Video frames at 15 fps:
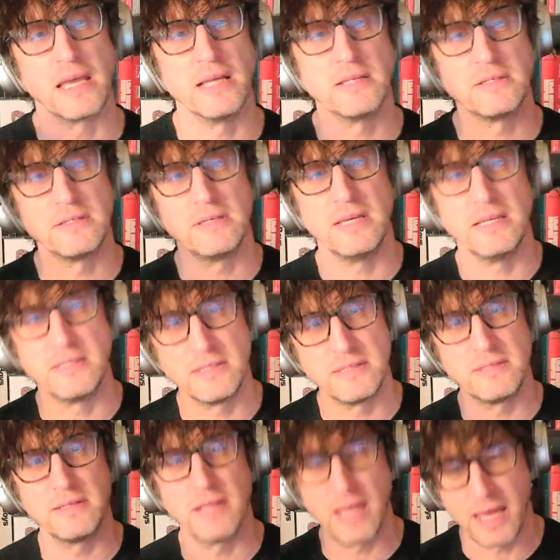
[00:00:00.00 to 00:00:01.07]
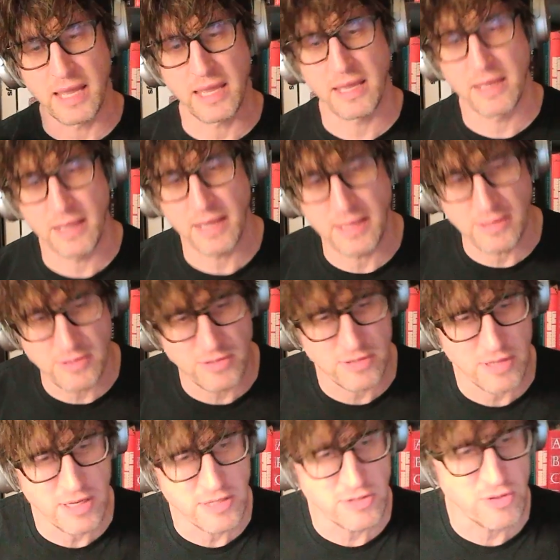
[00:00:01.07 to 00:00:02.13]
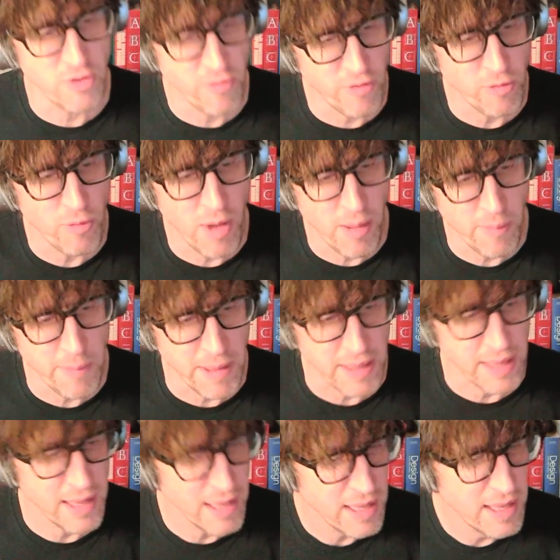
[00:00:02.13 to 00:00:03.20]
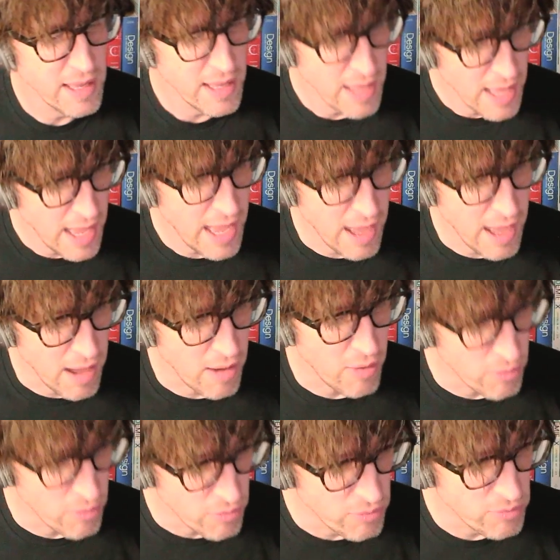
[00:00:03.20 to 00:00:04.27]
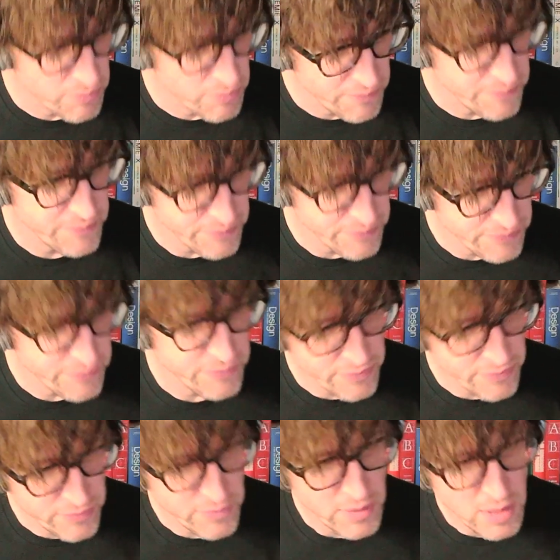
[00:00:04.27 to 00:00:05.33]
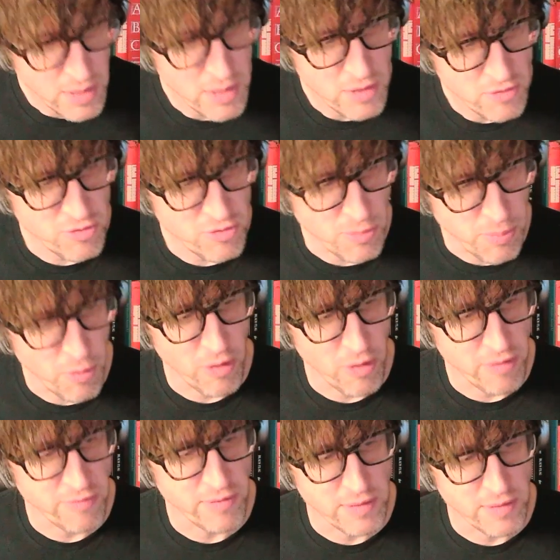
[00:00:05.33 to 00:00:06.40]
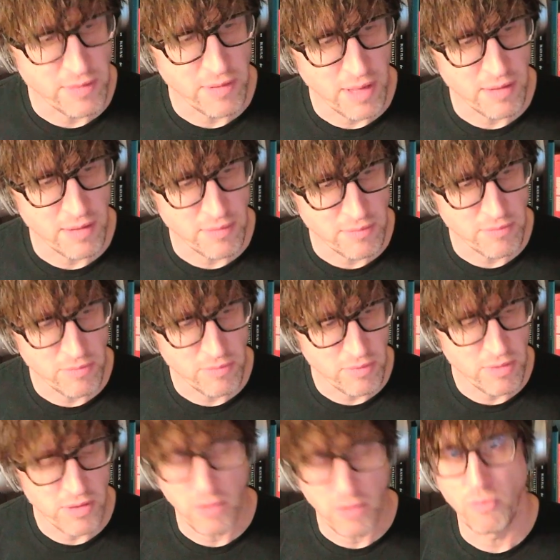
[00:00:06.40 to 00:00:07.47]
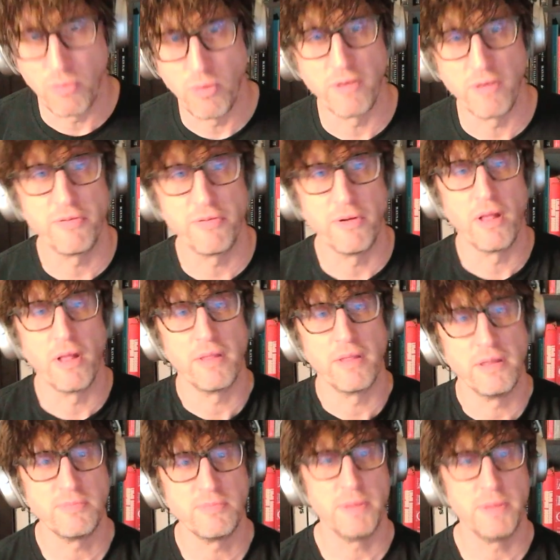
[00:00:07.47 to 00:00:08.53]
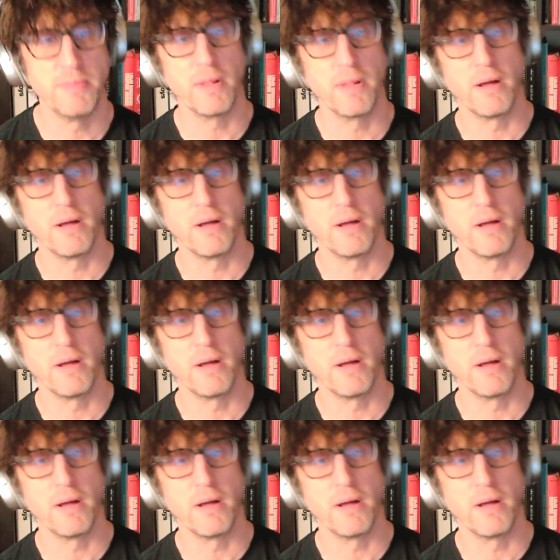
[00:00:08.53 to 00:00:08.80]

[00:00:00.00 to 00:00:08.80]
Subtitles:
It's like it's overwhelming how supportive and wonderful all these people